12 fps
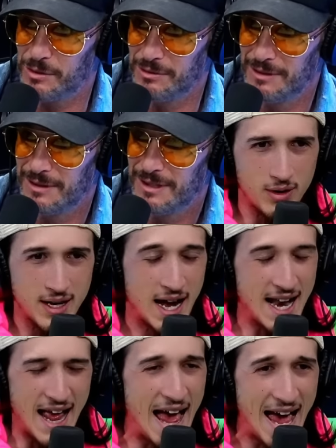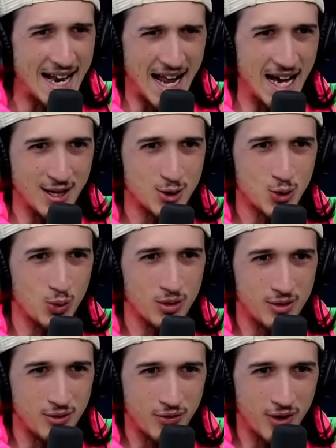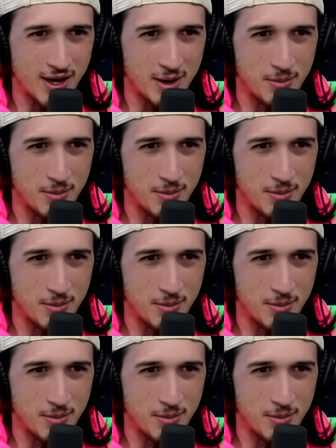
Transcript: I, not at high school, you fucking